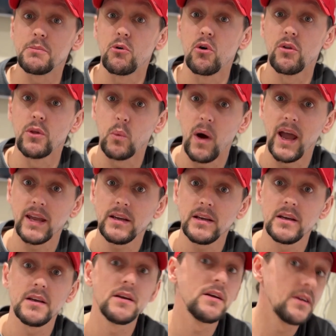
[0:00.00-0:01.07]
more on the way.
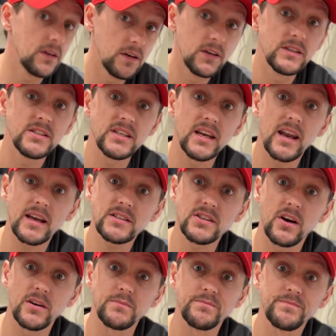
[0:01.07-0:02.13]
See you next
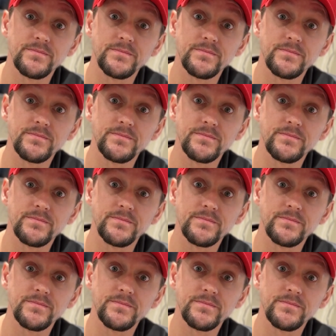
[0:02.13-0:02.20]
time.